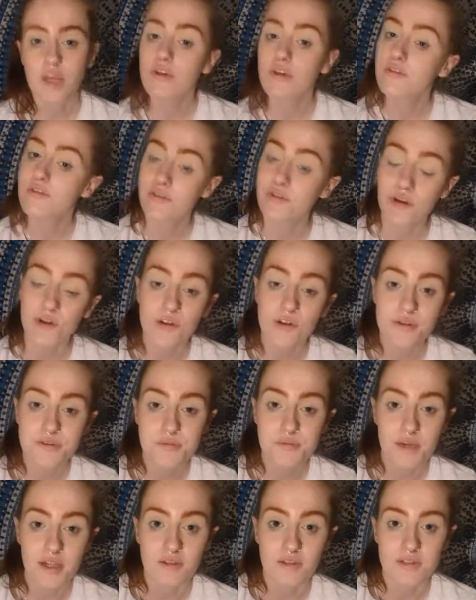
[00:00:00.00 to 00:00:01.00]

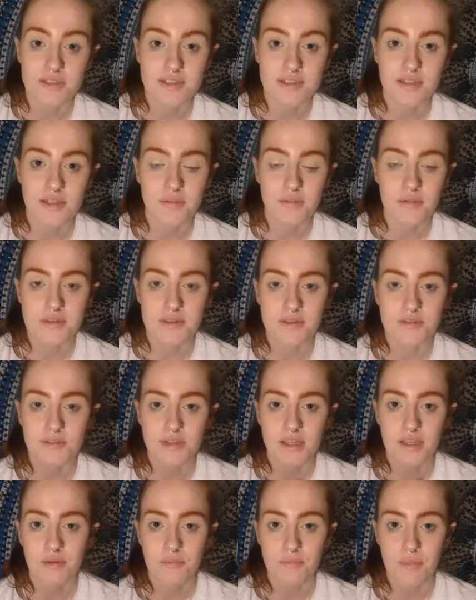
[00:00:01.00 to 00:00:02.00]
photos when I looked it up because I was
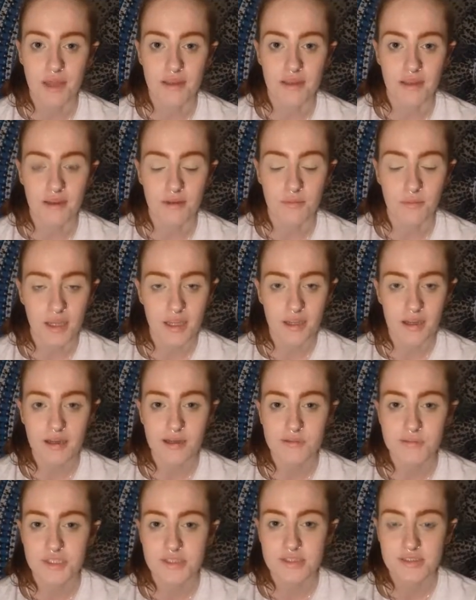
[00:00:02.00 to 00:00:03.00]
looking at Mad Hatter
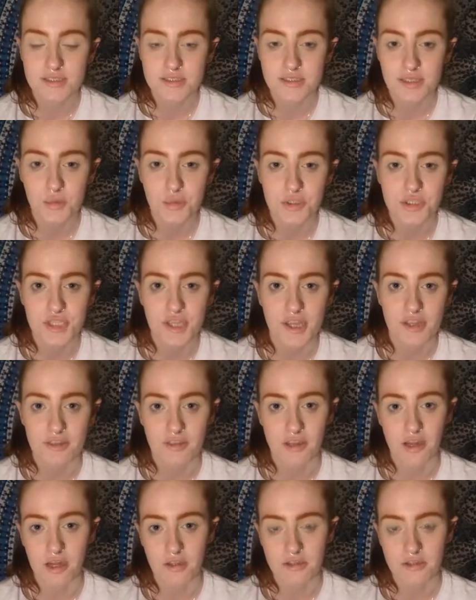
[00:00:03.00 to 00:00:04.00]
makeup just to double check
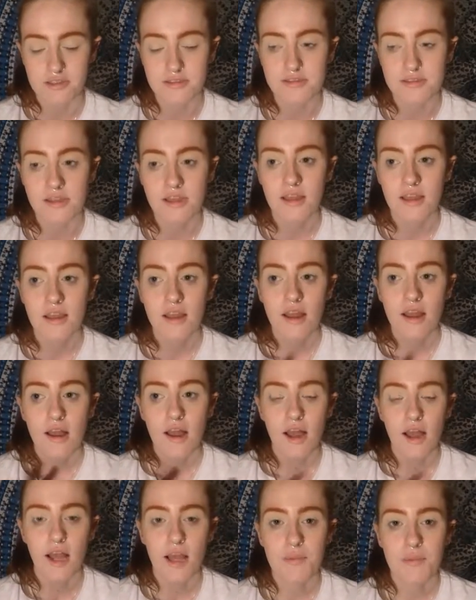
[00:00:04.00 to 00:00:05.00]
the colours.
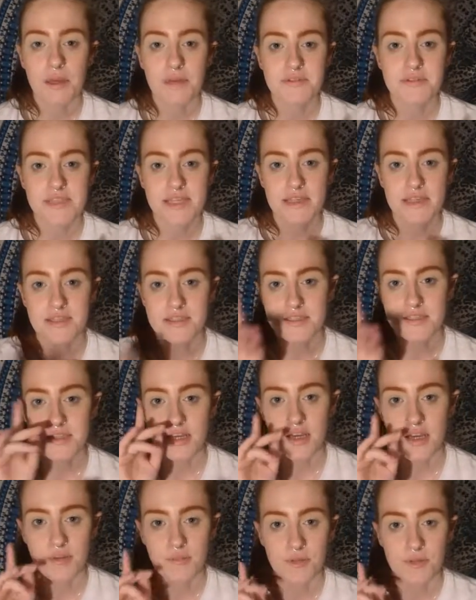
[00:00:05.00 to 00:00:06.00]
I've seen a
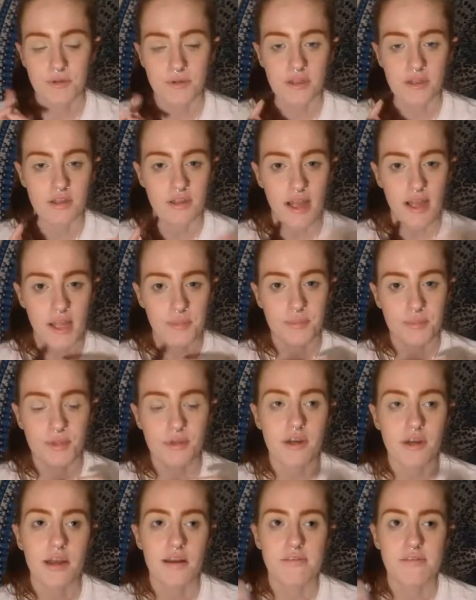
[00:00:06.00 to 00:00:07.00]
dark blue and a light
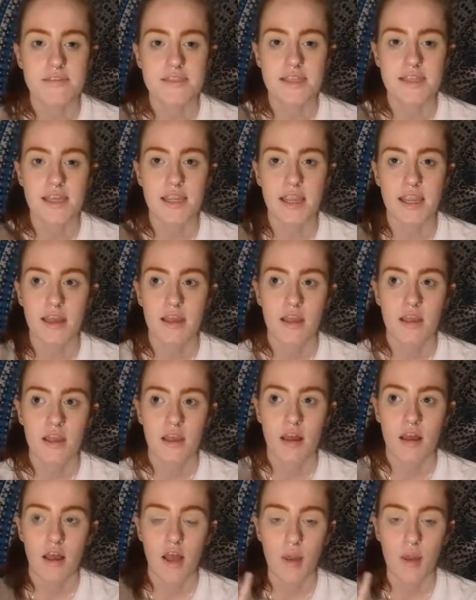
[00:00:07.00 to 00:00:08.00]
blue. I've seen
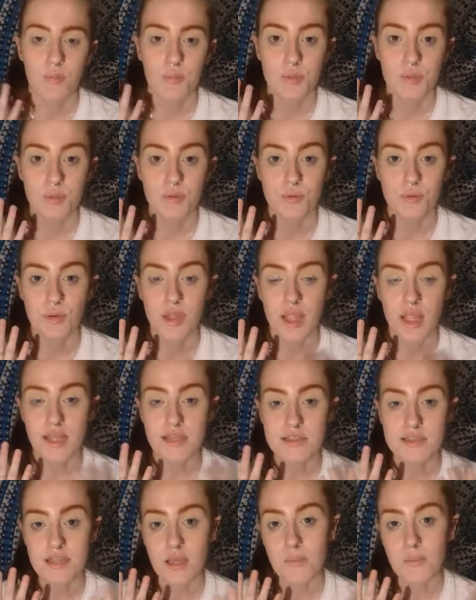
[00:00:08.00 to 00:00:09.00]
a blue
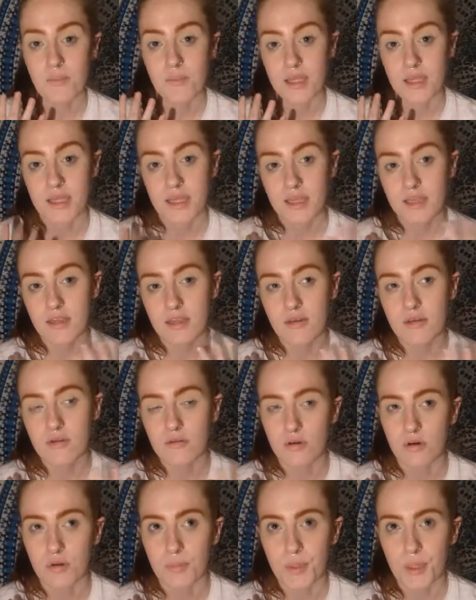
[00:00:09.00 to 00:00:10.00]
and a pink
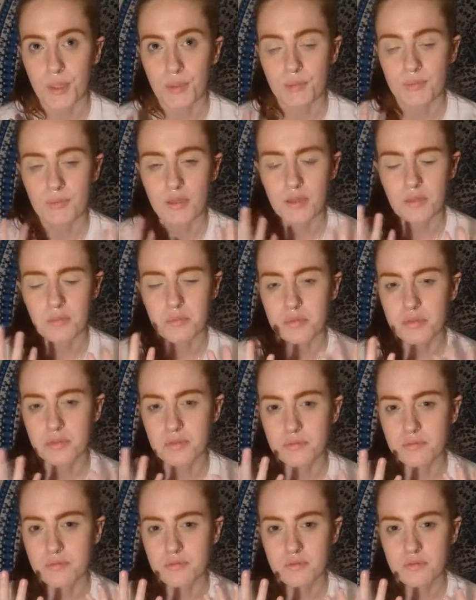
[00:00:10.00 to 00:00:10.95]
or a purple, like blue.